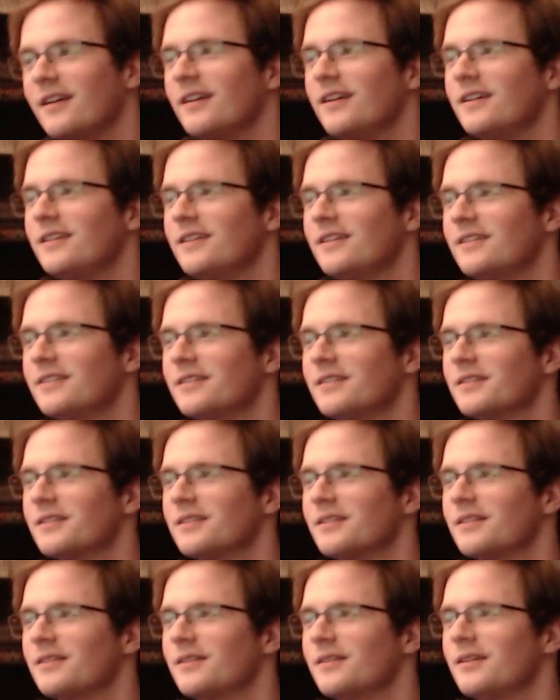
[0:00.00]

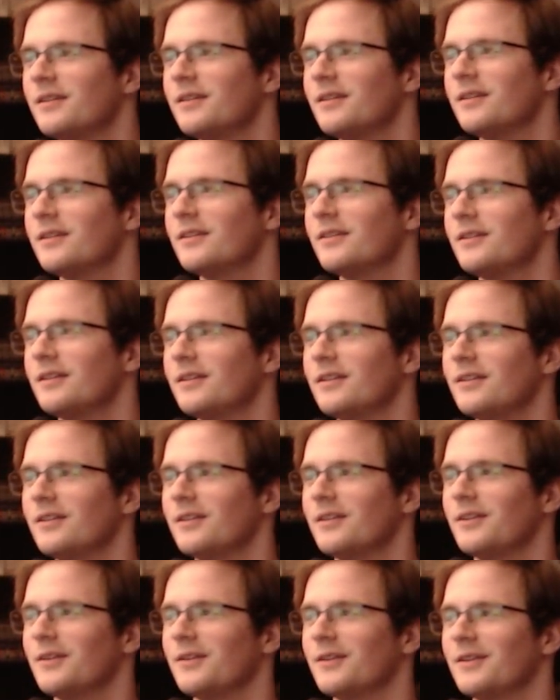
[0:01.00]

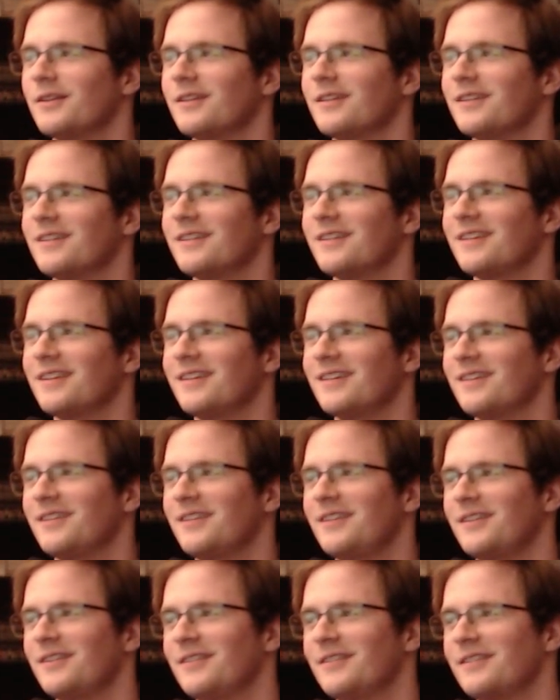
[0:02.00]

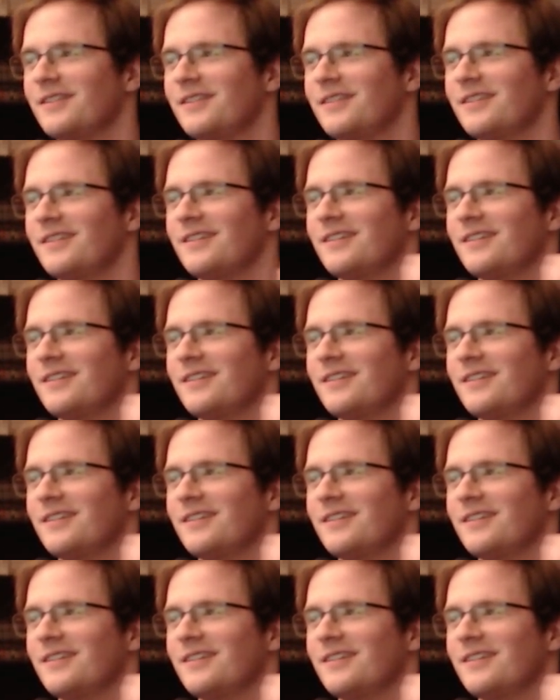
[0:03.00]
This person isn't speaking.